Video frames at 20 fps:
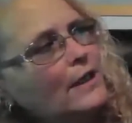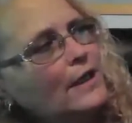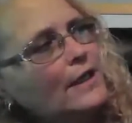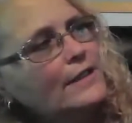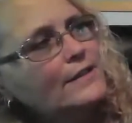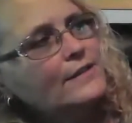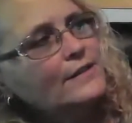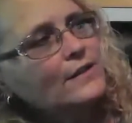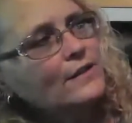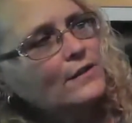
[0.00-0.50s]

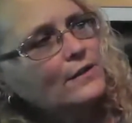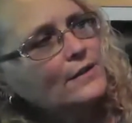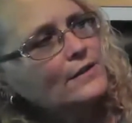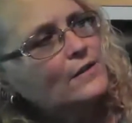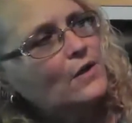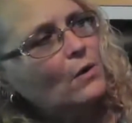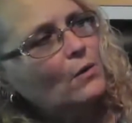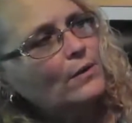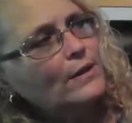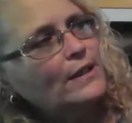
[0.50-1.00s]
As soon as
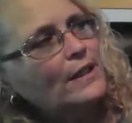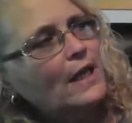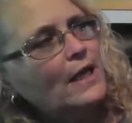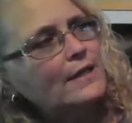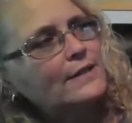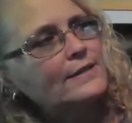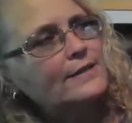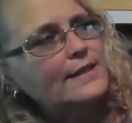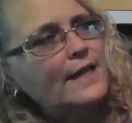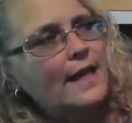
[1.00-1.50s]

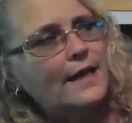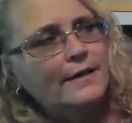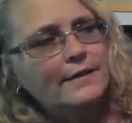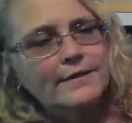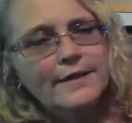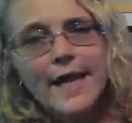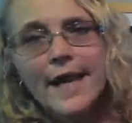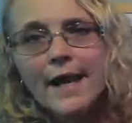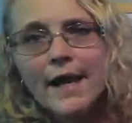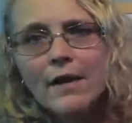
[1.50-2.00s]
Goldilocks sat
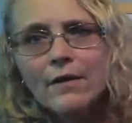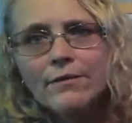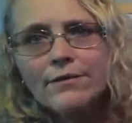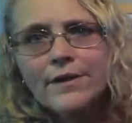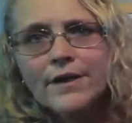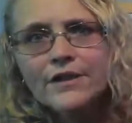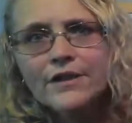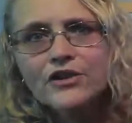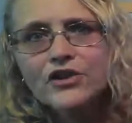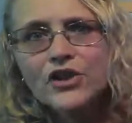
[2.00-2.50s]
down,
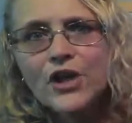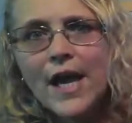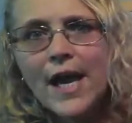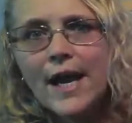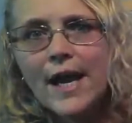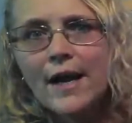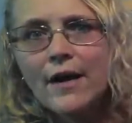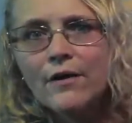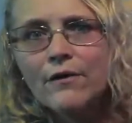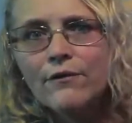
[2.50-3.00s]
the
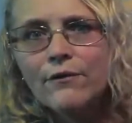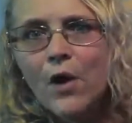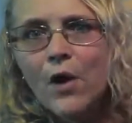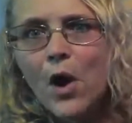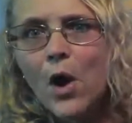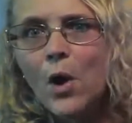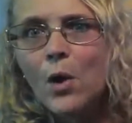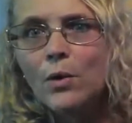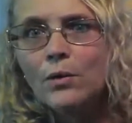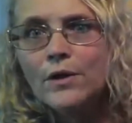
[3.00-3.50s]
chair
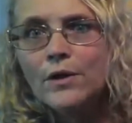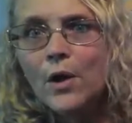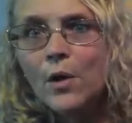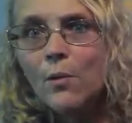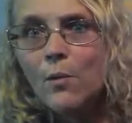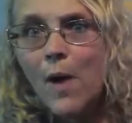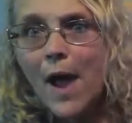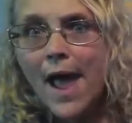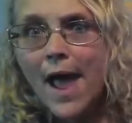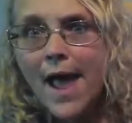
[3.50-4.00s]
rolled
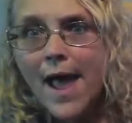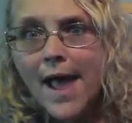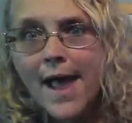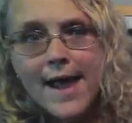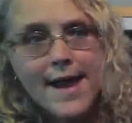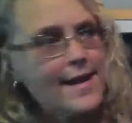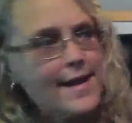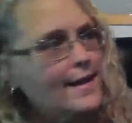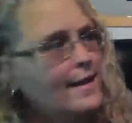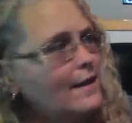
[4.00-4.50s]

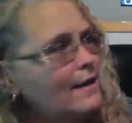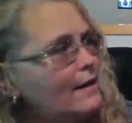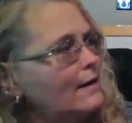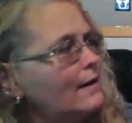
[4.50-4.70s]
away.